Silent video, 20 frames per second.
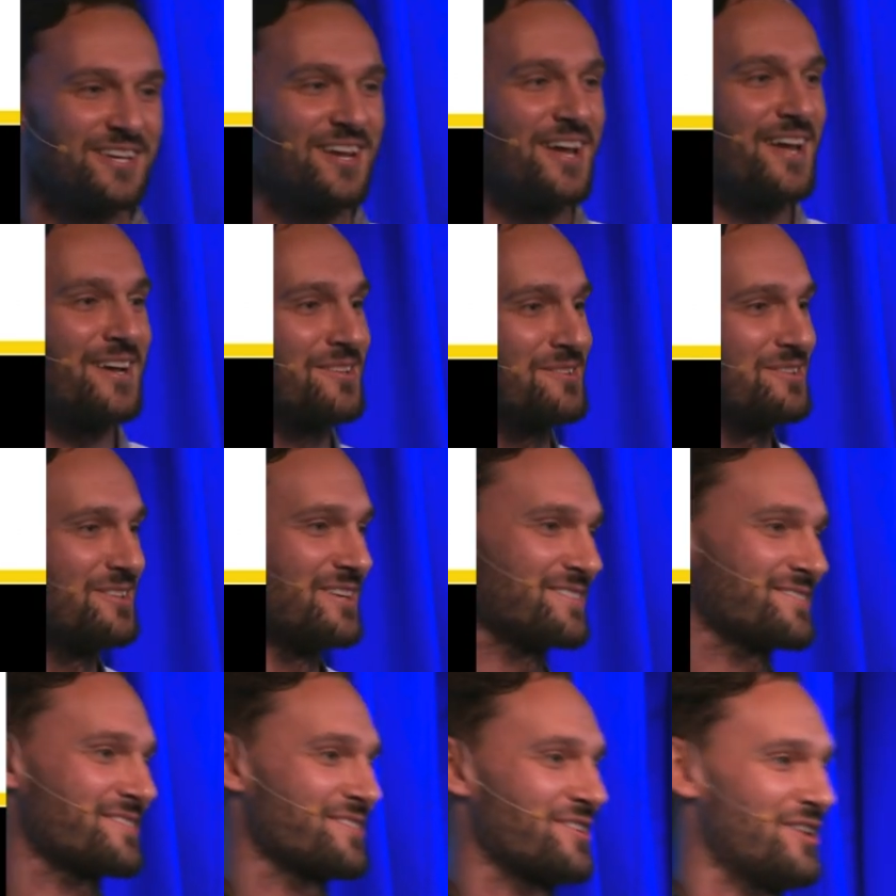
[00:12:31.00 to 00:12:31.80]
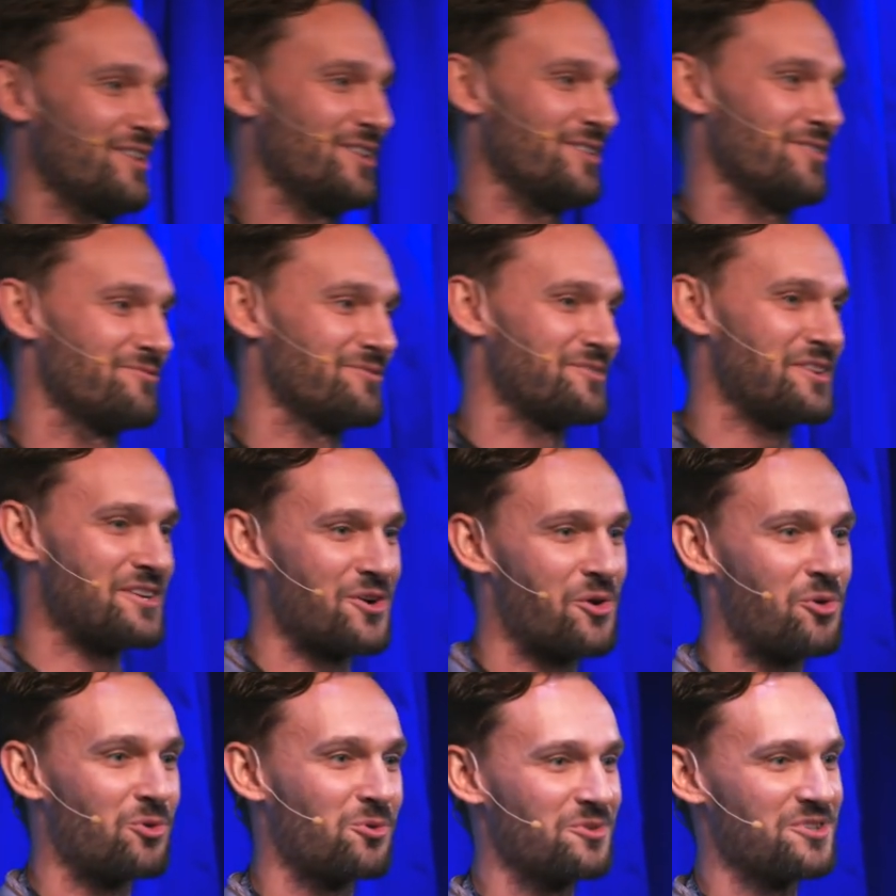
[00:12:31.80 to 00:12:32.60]
a list of
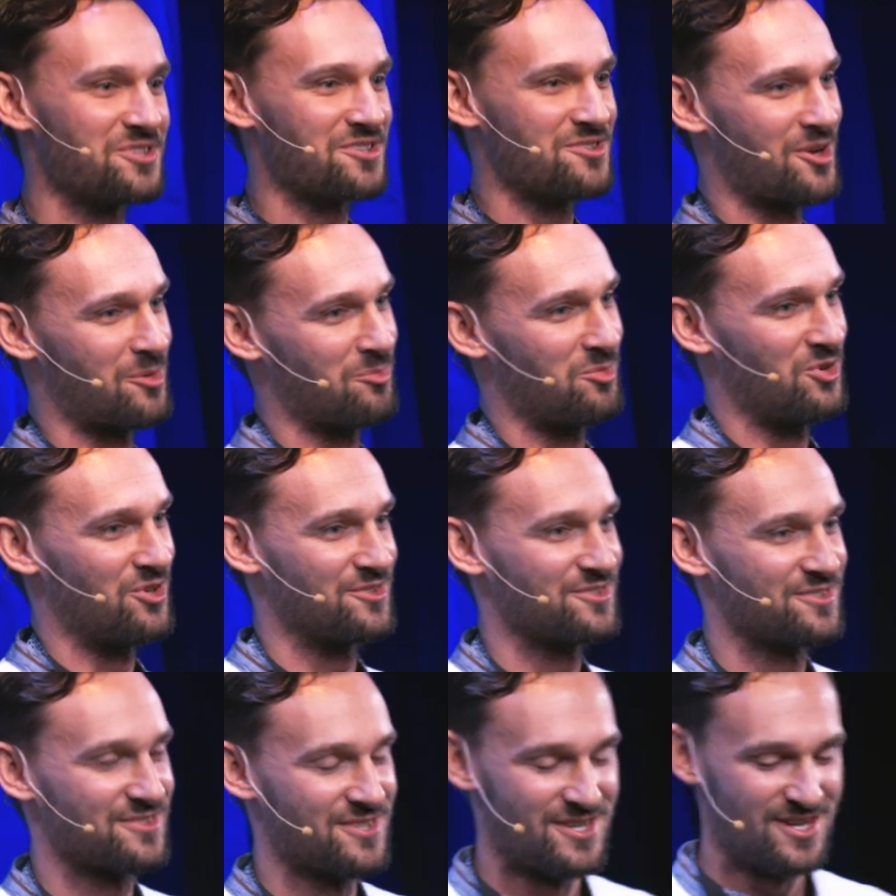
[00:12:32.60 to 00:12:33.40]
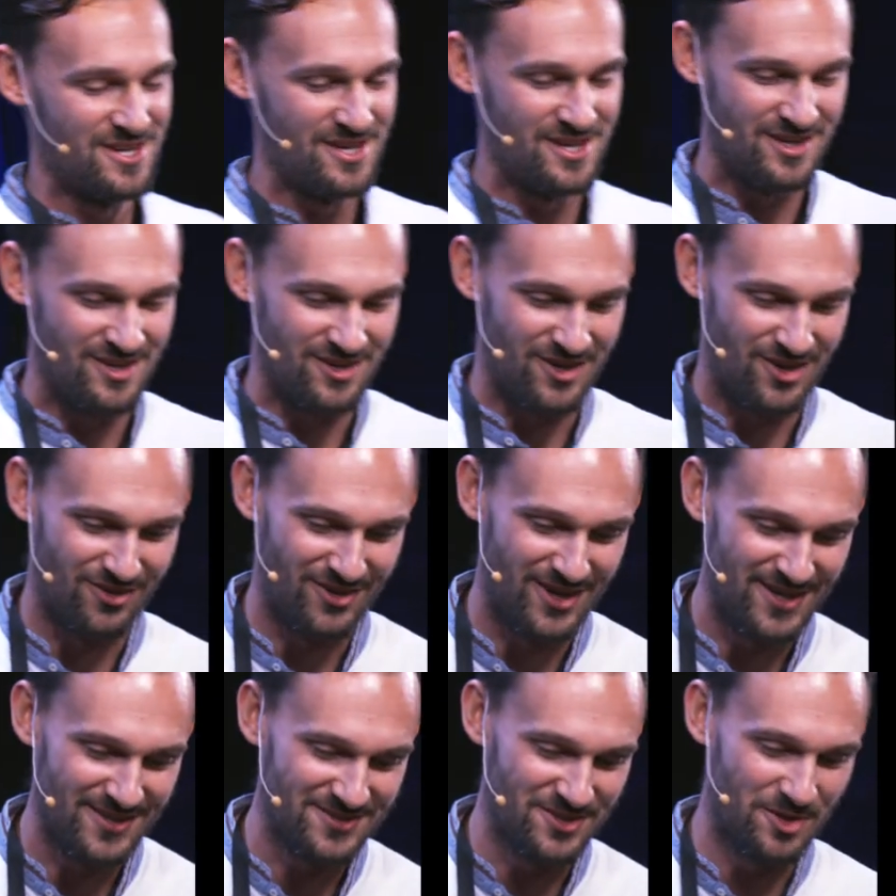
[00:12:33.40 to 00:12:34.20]
Nihonglish numbers. All
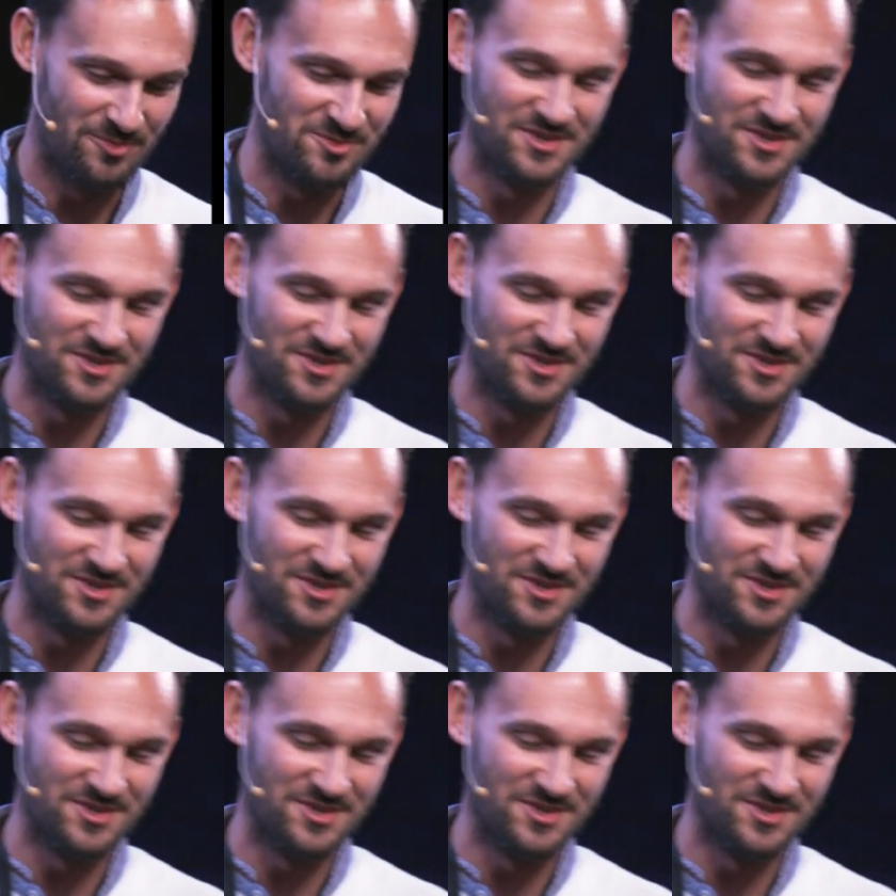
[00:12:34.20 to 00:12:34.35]
right, so I'm